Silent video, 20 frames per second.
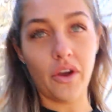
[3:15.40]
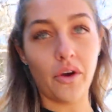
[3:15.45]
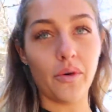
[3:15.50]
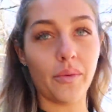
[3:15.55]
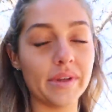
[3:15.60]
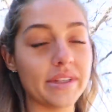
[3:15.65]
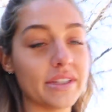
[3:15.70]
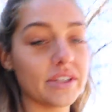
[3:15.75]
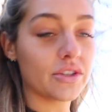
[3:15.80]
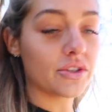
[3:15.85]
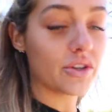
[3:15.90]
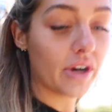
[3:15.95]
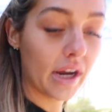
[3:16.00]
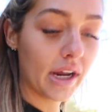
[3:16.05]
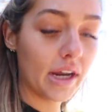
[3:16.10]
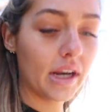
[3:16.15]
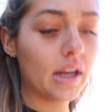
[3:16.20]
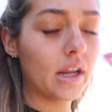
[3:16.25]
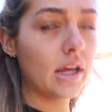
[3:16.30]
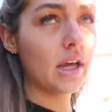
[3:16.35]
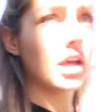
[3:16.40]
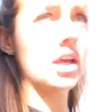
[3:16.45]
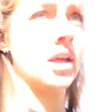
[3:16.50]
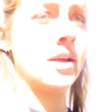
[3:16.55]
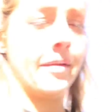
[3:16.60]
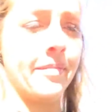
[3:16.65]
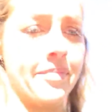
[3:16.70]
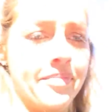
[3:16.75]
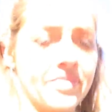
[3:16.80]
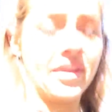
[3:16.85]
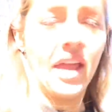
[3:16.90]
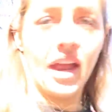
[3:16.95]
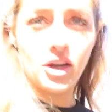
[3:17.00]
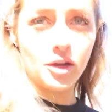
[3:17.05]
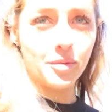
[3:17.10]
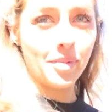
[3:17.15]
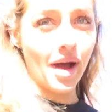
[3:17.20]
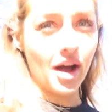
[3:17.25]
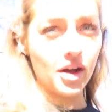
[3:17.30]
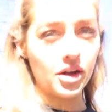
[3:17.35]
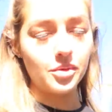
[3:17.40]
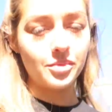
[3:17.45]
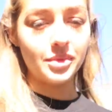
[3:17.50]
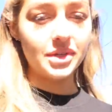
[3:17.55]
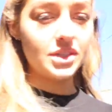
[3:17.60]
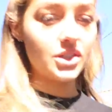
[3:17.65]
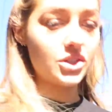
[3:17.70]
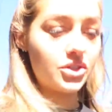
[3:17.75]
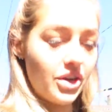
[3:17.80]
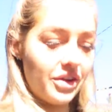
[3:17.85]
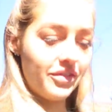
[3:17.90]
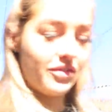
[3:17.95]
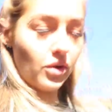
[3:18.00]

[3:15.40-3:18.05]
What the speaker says: know Windsor Street and you park on Windsor Street